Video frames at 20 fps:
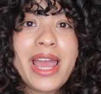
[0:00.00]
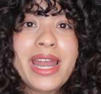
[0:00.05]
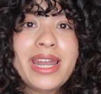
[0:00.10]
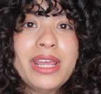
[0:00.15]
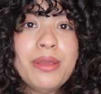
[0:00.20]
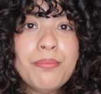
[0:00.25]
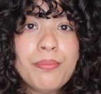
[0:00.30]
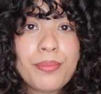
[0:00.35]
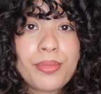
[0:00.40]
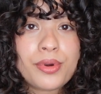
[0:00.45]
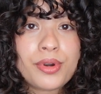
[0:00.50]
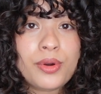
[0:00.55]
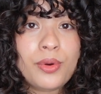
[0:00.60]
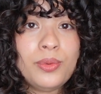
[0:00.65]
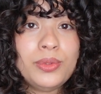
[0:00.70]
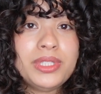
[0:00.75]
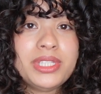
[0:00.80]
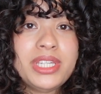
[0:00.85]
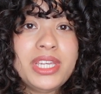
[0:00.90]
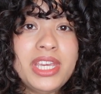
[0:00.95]
any
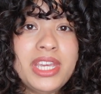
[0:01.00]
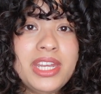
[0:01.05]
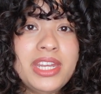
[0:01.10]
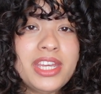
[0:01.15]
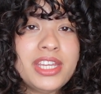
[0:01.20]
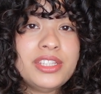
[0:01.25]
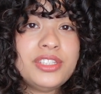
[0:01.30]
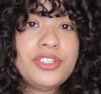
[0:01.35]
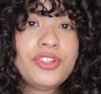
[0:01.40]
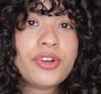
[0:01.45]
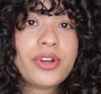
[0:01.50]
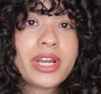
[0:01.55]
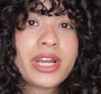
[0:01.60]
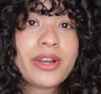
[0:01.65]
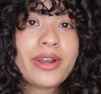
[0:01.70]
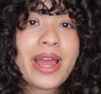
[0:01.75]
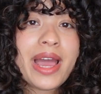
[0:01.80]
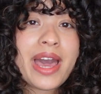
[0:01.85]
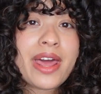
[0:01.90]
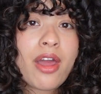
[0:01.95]
protein into your
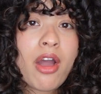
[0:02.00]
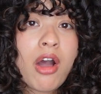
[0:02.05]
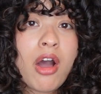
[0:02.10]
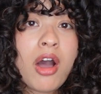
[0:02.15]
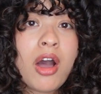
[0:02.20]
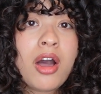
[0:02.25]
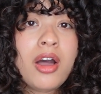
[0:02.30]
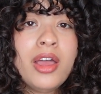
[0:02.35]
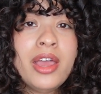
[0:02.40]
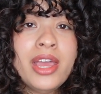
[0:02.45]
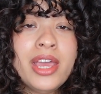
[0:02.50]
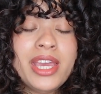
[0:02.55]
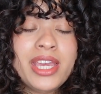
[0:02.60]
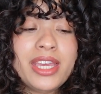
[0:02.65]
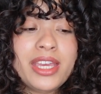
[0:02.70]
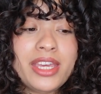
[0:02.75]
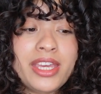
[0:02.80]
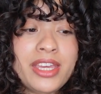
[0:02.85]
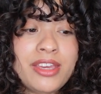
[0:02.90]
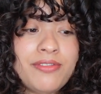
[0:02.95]
hair at all,
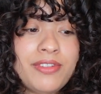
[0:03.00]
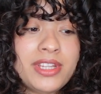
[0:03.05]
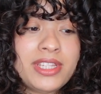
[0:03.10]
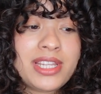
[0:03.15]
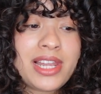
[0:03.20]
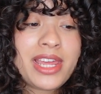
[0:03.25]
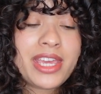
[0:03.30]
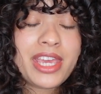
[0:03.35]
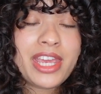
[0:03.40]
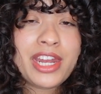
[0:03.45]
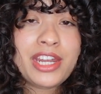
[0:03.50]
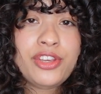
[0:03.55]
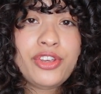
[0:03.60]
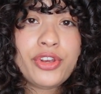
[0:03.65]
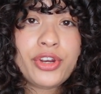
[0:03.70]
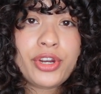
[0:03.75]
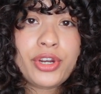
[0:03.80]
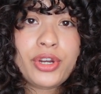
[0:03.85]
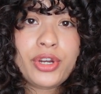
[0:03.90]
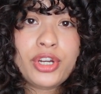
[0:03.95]
if it's like in
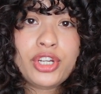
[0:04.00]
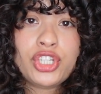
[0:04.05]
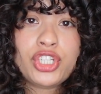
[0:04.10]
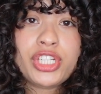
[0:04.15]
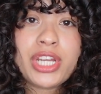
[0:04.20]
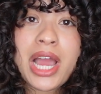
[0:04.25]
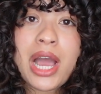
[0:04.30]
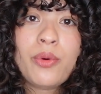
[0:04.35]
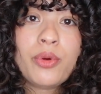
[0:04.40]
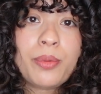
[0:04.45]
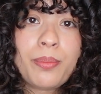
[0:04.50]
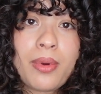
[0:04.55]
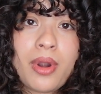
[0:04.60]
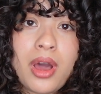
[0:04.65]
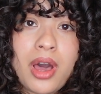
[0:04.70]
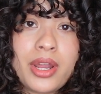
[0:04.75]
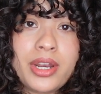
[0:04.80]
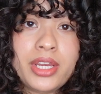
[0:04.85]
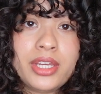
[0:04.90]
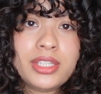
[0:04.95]
your shower
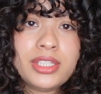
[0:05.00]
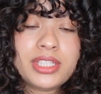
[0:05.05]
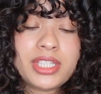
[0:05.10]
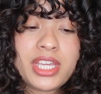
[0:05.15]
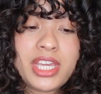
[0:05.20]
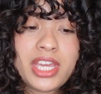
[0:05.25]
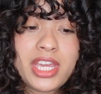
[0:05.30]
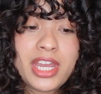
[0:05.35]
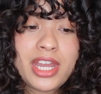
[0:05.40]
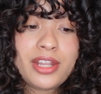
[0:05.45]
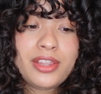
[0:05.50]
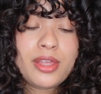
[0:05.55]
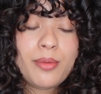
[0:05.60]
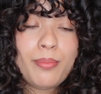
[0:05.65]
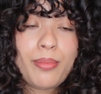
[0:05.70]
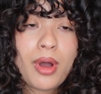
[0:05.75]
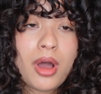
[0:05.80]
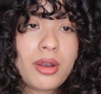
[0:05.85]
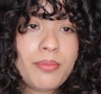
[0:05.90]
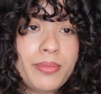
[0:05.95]
products, in the
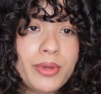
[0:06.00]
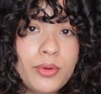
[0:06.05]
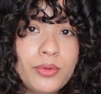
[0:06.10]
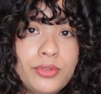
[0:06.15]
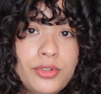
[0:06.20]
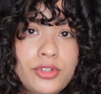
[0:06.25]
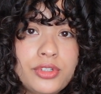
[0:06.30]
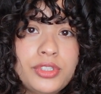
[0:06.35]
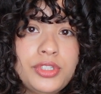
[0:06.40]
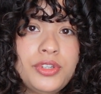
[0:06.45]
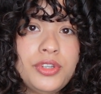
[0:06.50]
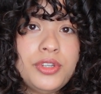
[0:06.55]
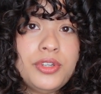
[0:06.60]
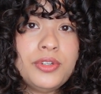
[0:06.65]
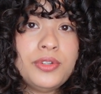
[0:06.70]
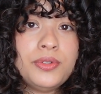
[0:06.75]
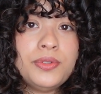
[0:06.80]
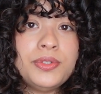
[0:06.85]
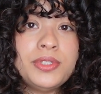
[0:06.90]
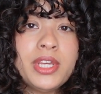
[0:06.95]
bond builders you
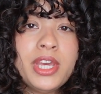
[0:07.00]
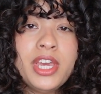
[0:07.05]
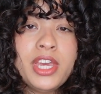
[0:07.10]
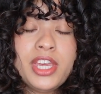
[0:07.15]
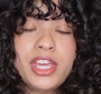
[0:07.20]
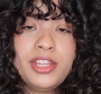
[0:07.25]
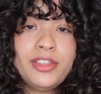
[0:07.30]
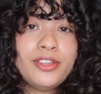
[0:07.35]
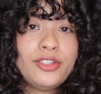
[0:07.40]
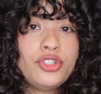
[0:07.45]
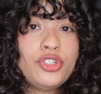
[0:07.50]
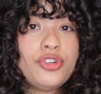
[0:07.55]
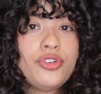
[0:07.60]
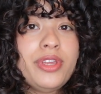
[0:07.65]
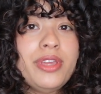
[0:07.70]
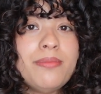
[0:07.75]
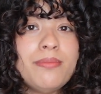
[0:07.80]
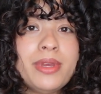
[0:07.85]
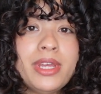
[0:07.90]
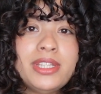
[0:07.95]
use, in the
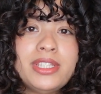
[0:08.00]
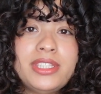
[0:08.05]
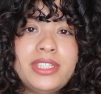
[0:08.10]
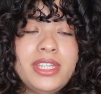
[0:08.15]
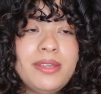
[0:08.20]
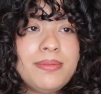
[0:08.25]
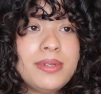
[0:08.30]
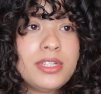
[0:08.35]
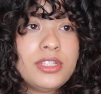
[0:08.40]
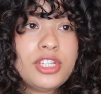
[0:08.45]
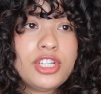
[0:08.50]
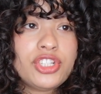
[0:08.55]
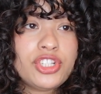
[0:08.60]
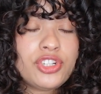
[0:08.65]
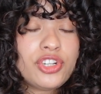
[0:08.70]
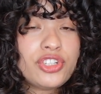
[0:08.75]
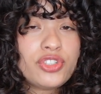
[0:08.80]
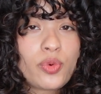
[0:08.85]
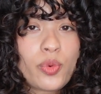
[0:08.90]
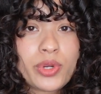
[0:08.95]
treatments, deep
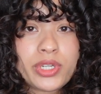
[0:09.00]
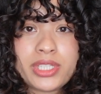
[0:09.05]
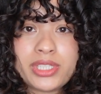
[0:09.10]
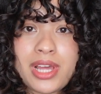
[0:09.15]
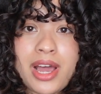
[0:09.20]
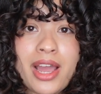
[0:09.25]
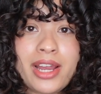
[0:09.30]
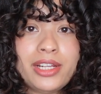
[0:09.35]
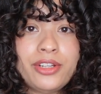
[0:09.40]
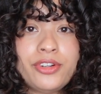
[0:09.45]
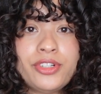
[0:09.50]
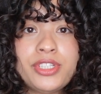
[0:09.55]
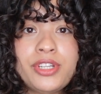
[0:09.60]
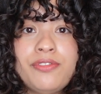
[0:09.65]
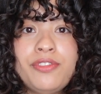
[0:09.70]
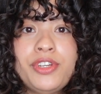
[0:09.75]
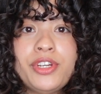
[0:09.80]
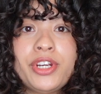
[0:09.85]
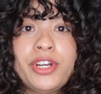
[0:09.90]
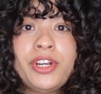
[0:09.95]
conditioners or stylers,
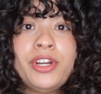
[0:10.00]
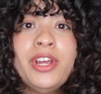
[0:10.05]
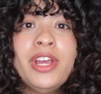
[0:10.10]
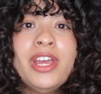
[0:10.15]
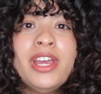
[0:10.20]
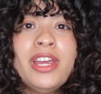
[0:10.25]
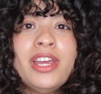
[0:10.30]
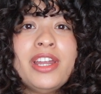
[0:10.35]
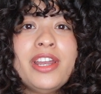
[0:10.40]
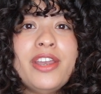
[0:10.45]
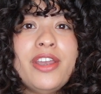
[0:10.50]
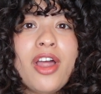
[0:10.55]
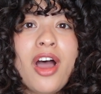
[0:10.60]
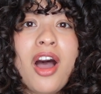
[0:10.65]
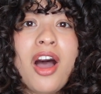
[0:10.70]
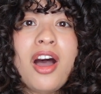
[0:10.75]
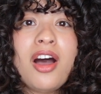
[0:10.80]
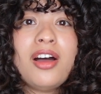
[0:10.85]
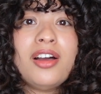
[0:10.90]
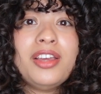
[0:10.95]
if you're
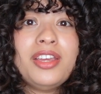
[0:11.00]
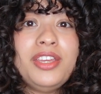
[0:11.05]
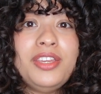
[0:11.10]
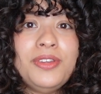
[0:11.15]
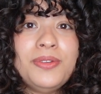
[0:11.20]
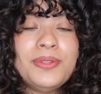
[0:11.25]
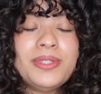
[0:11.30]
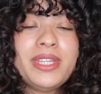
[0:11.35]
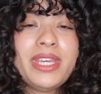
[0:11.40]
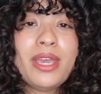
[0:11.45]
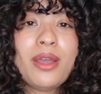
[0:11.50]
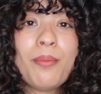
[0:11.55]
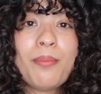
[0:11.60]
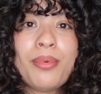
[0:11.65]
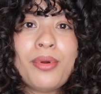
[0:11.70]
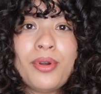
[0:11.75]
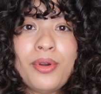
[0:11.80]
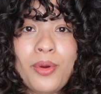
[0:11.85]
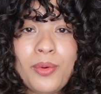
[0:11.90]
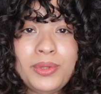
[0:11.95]
not using
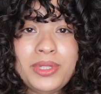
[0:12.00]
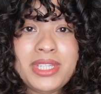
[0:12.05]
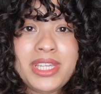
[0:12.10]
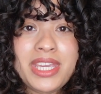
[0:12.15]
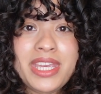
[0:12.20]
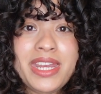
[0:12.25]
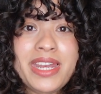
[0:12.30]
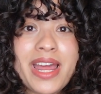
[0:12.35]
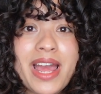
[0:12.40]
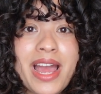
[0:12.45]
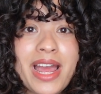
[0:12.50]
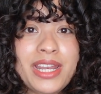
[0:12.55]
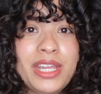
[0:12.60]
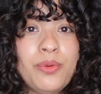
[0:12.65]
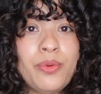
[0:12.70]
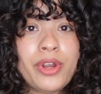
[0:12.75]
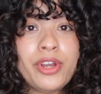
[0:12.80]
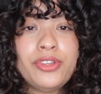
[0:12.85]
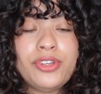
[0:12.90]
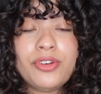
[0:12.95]
protein
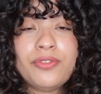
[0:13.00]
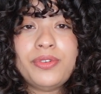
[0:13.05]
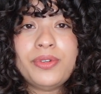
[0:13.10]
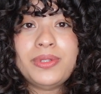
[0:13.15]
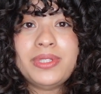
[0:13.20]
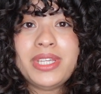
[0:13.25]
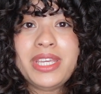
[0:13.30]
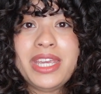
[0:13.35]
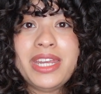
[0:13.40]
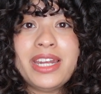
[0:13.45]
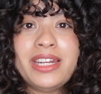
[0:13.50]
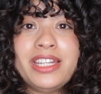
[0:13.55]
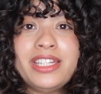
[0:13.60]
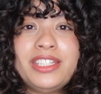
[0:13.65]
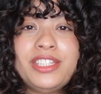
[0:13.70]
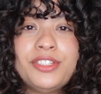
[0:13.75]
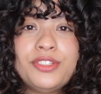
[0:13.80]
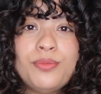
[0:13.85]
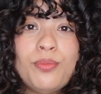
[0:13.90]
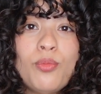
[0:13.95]
anywhere in your routine and
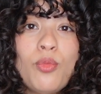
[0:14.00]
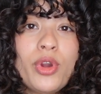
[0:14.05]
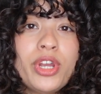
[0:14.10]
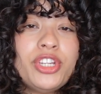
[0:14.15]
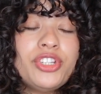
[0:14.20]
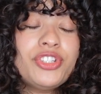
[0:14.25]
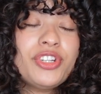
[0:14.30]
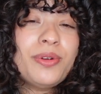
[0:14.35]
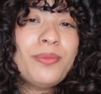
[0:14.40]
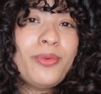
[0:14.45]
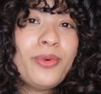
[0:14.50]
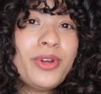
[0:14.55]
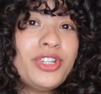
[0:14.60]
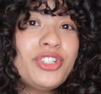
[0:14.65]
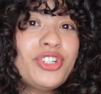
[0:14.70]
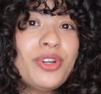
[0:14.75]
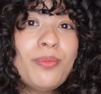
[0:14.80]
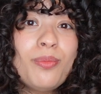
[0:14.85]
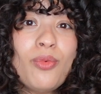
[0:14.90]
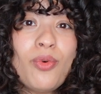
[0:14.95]
it's just
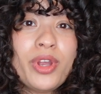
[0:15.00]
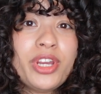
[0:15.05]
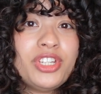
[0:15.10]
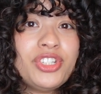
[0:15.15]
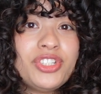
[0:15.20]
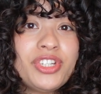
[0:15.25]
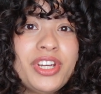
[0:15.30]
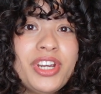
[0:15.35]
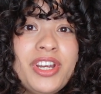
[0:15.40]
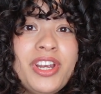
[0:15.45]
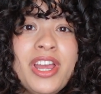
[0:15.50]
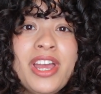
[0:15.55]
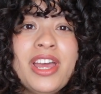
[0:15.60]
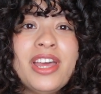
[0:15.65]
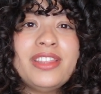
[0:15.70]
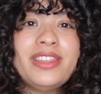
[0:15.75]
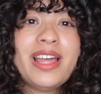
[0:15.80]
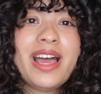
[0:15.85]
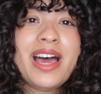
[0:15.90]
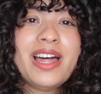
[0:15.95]
moisture,
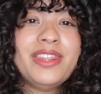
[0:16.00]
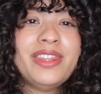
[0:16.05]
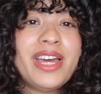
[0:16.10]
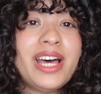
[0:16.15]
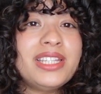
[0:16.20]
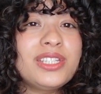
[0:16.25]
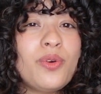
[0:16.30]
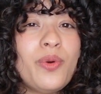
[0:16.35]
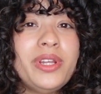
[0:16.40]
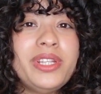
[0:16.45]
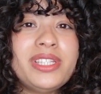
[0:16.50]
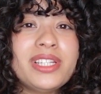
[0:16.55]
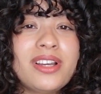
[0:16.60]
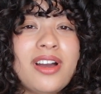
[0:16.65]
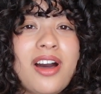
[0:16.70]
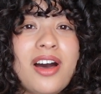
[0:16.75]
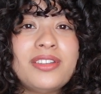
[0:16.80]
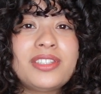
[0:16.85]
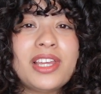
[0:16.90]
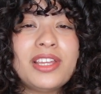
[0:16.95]
then that's going to
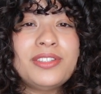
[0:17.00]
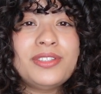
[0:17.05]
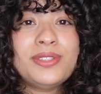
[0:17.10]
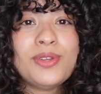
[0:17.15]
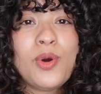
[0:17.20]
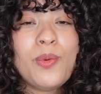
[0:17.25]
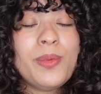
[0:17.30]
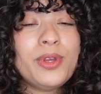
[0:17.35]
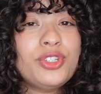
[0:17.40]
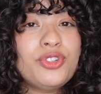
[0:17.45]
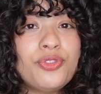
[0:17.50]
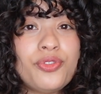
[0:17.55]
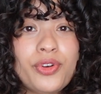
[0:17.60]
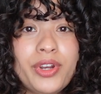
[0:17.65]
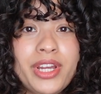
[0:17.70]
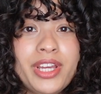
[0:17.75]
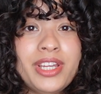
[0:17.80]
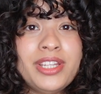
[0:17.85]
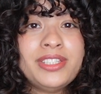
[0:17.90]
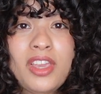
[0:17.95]
cause so much
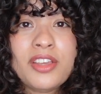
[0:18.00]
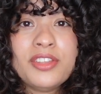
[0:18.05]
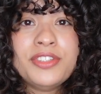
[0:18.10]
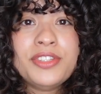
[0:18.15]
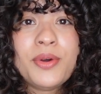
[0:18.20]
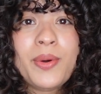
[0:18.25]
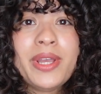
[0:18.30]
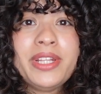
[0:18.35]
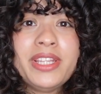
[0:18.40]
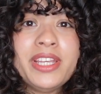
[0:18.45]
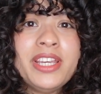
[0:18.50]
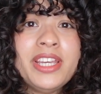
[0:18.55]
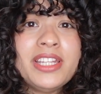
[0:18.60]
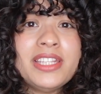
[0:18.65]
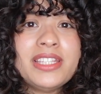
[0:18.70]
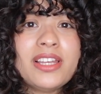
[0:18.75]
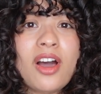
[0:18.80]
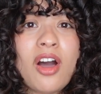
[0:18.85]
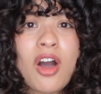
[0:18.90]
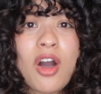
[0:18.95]
frizz. So I think
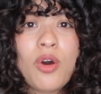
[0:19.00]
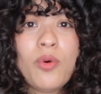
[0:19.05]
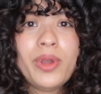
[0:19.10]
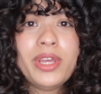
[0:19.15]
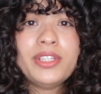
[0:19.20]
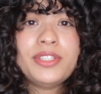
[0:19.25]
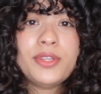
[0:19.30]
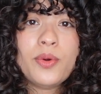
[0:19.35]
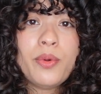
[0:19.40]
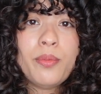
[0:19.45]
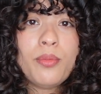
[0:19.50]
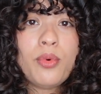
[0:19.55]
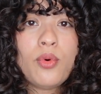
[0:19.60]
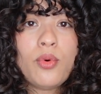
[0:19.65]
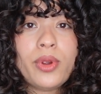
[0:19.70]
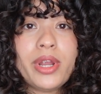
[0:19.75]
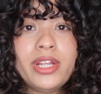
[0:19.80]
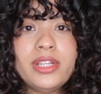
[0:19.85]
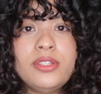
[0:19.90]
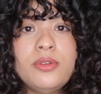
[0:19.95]
it's always so
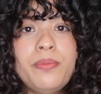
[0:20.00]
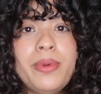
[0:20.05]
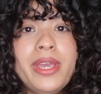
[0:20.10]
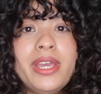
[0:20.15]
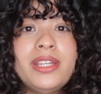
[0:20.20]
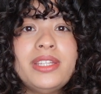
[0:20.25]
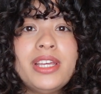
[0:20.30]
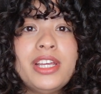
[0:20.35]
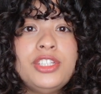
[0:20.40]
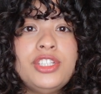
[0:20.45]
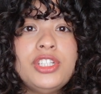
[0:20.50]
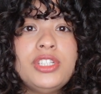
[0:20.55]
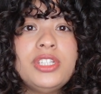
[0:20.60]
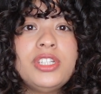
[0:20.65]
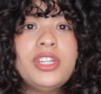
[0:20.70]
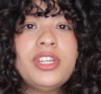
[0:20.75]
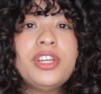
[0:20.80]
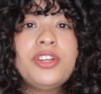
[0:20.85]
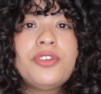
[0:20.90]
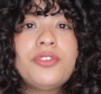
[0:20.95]
important to pay attention to
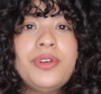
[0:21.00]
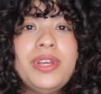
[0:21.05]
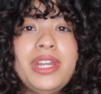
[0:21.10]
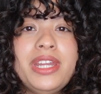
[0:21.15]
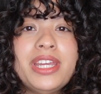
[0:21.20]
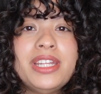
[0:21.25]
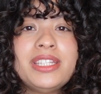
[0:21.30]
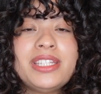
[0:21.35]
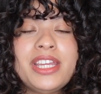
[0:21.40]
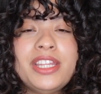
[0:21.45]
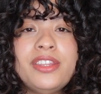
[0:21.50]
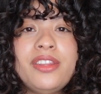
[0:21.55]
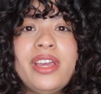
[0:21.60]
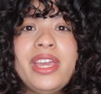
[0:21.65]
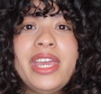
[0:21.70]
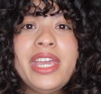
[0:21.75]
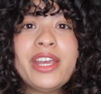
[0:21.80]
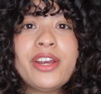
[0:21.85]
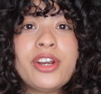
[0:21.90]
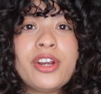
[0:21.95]
the ingredients in the
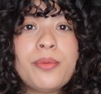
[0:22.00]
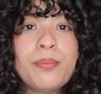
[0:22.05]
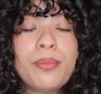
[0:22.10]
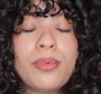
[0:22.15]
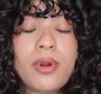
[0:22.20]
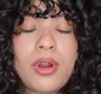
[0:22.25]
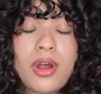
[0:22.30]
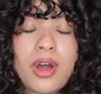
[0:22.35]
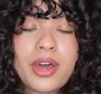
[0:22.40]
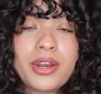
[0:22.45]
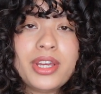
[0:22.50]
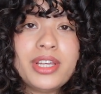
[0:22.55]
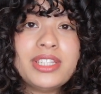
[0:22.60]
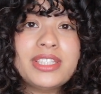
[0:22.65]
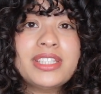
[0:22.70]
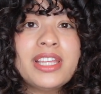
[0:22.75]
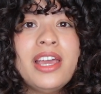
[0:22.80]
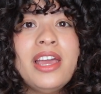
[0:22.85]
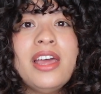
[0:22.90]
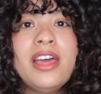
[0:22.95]
hair
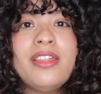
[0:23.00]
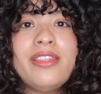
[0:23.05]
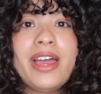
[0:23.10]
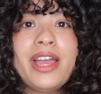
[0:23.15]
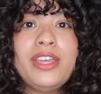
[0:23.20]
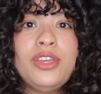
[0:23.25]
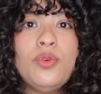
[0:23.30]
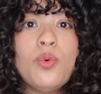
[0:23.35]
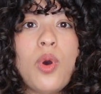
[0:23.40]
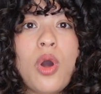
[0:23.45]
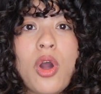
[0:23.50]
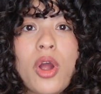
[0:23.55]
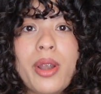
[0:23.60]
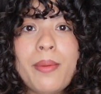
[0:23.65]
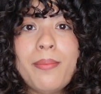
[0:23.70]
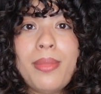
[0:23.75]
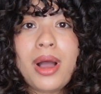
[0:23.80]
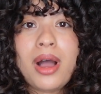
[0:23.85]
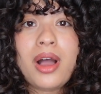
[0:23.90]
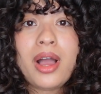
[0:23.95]
products that you are
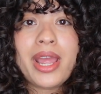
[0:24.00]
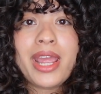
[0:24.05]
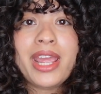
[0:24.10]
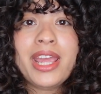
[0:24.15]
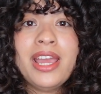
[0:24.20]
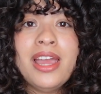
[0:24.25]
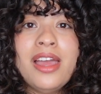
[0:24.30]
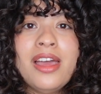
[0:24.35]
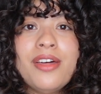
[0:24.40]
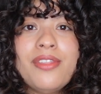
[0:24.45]
buying.